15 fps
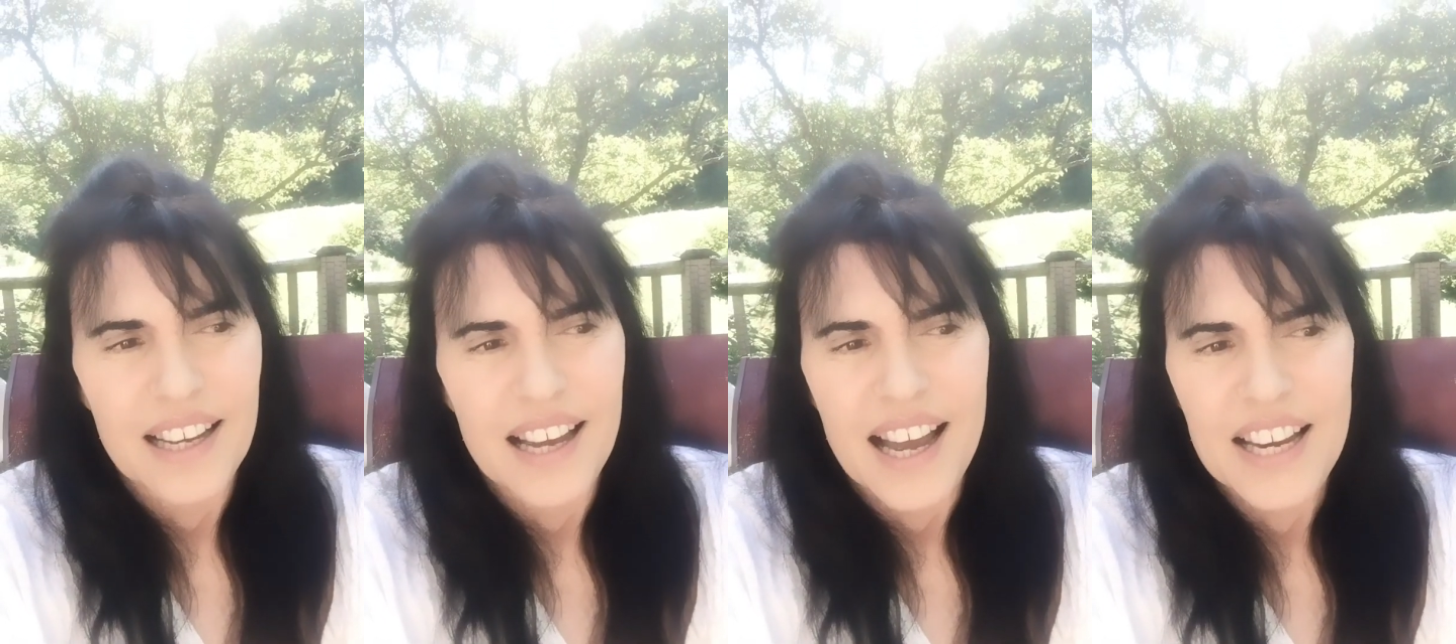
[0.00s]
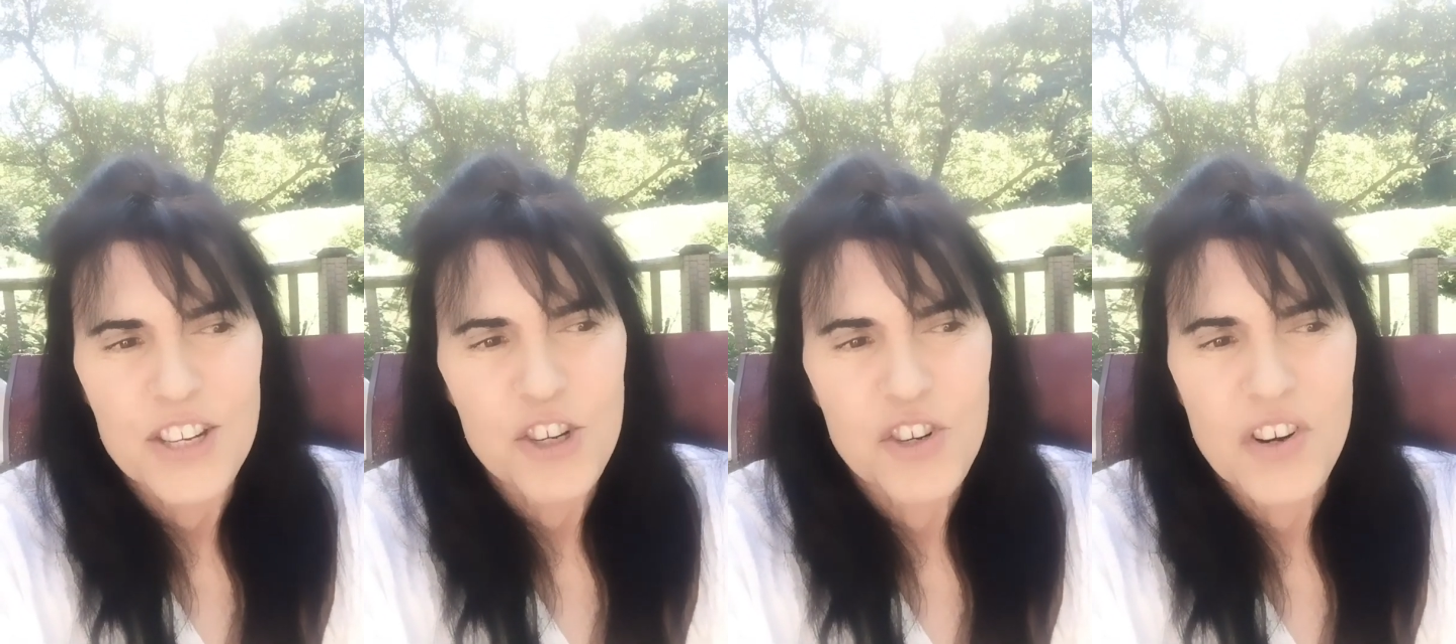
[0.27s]

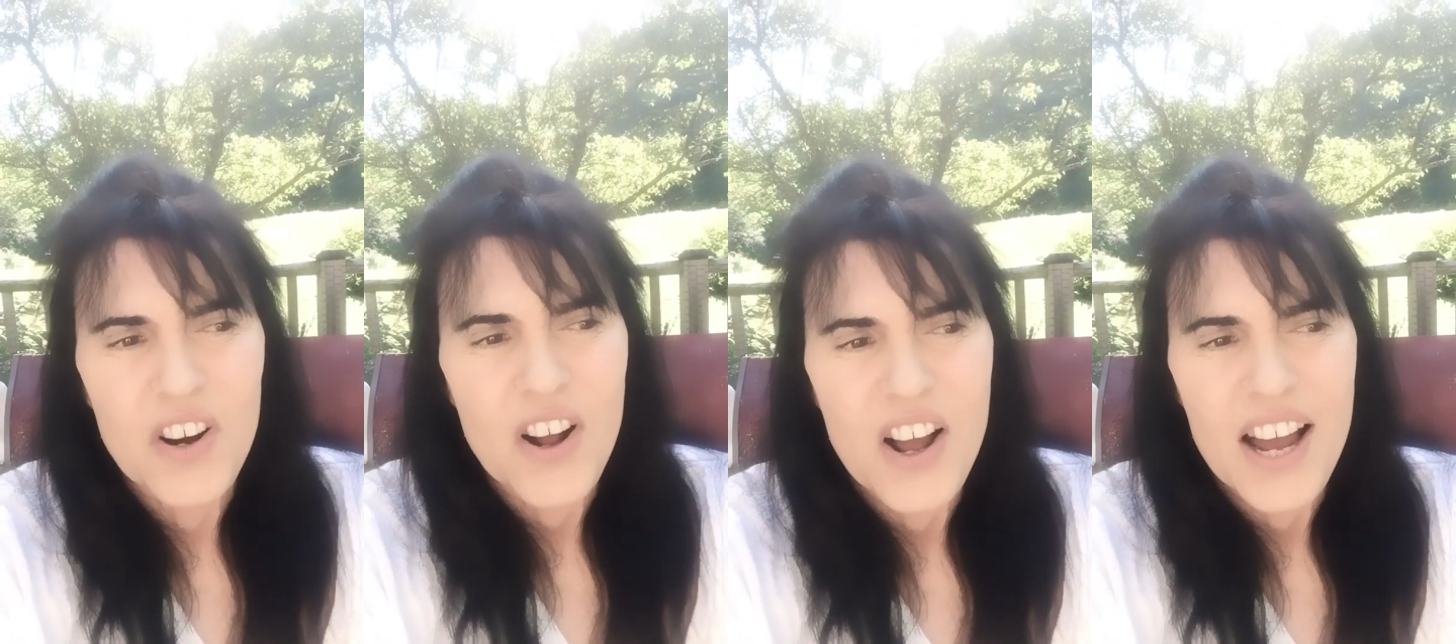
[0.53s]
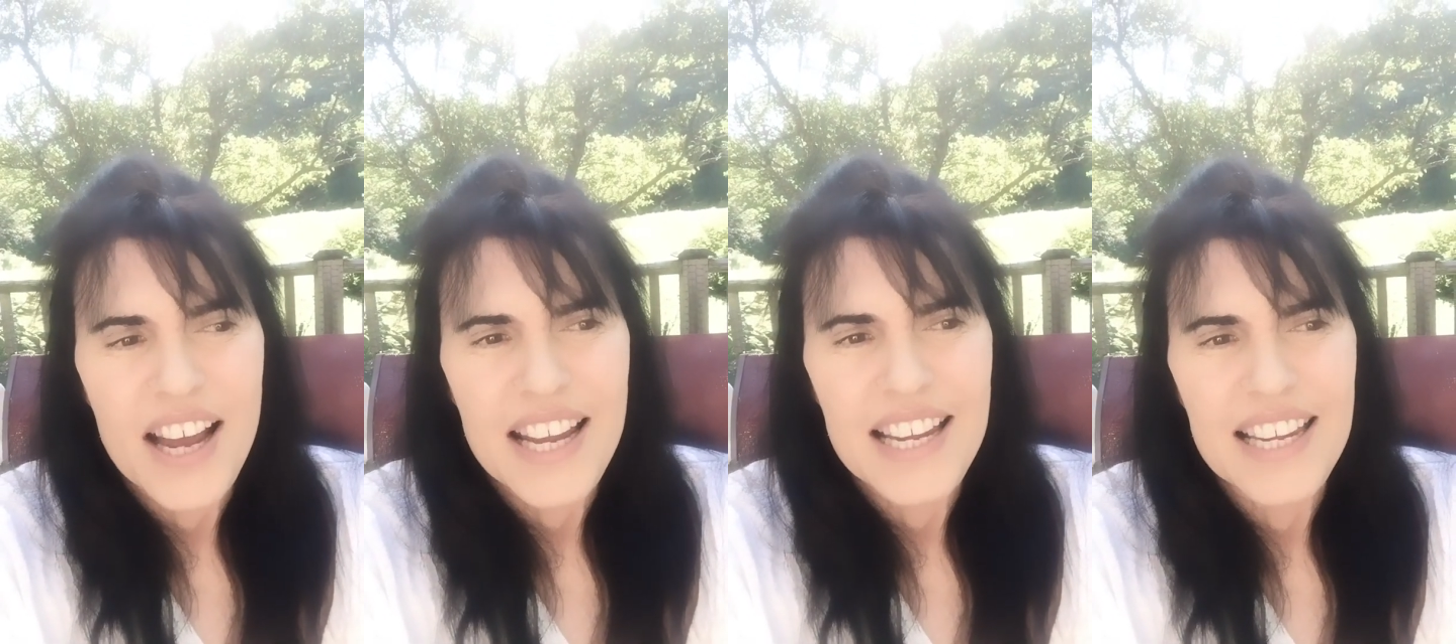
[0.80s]
I
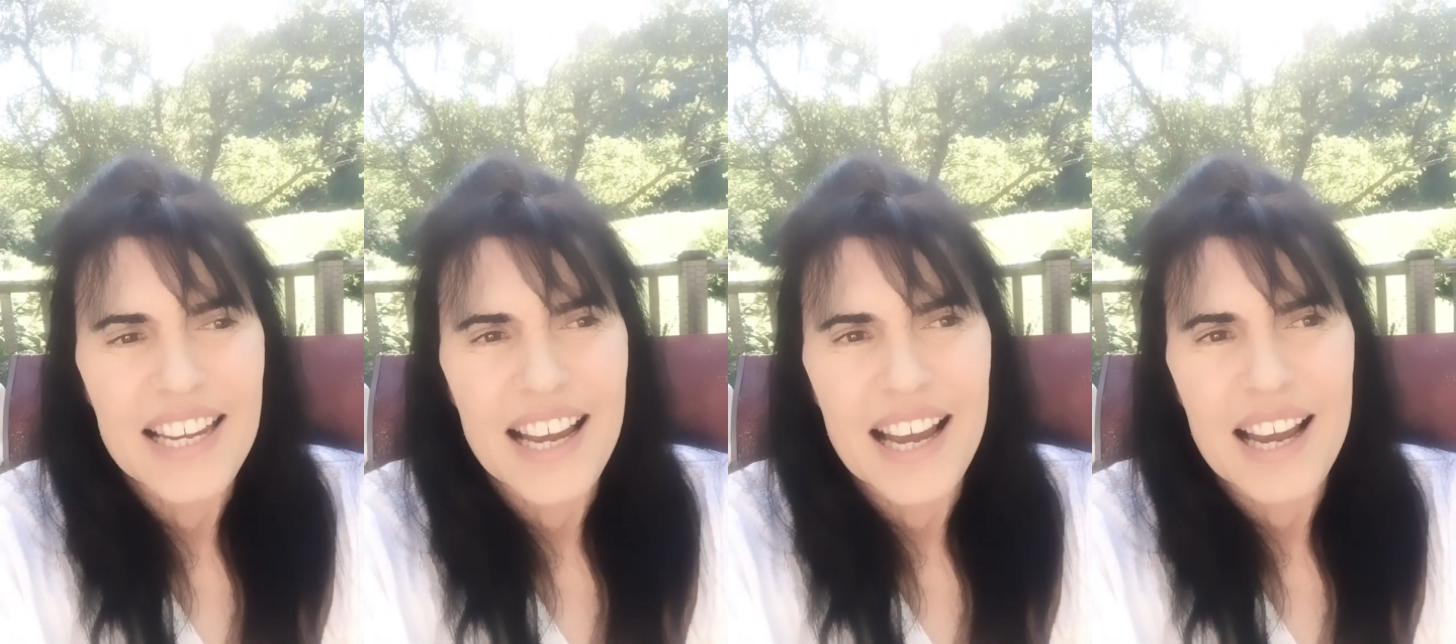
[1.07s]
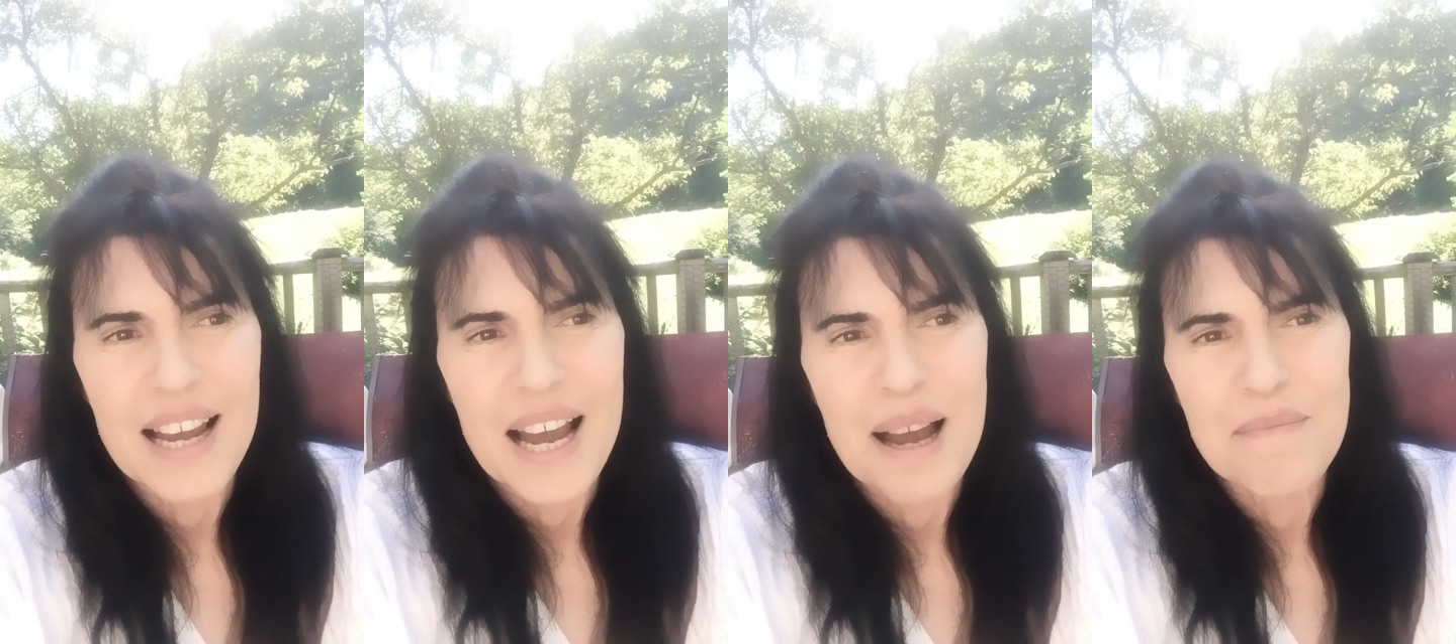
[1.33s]
try,
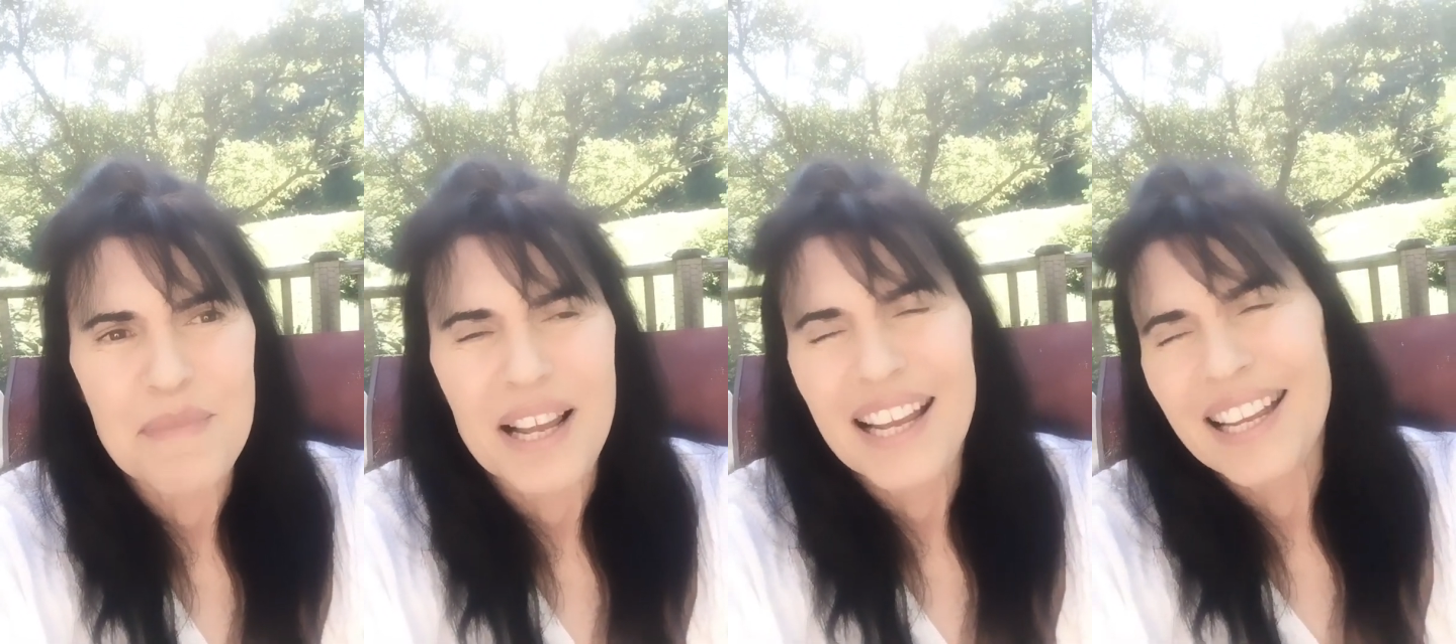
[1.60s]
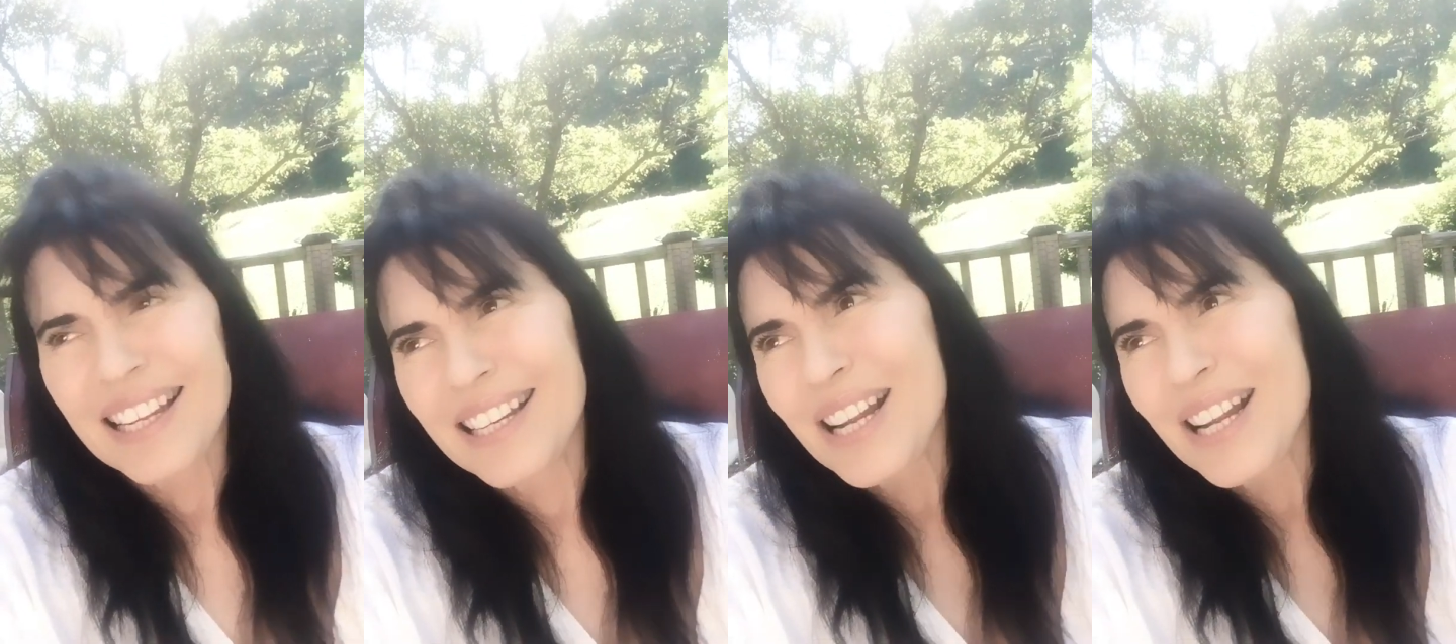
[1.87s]
I'm like,